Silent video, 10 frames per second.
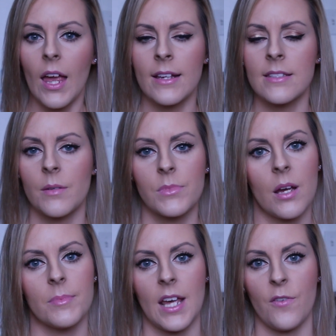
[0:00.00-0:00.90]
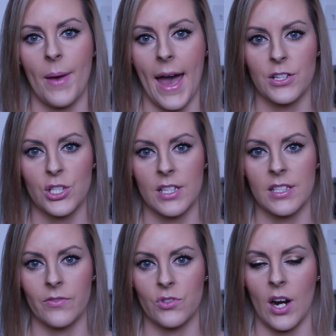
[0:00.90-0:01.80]
I can sometimes have
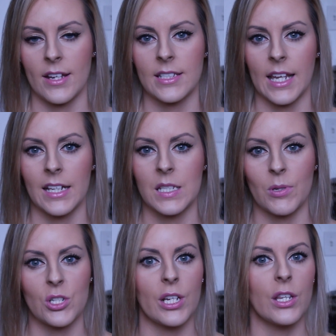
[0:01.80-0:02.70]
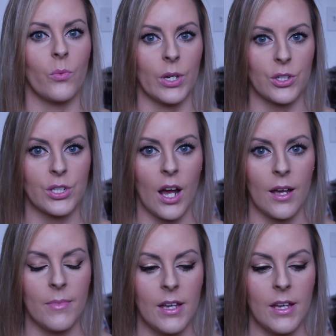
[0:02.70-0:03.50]
patches of dry skin, especially in the wintertime.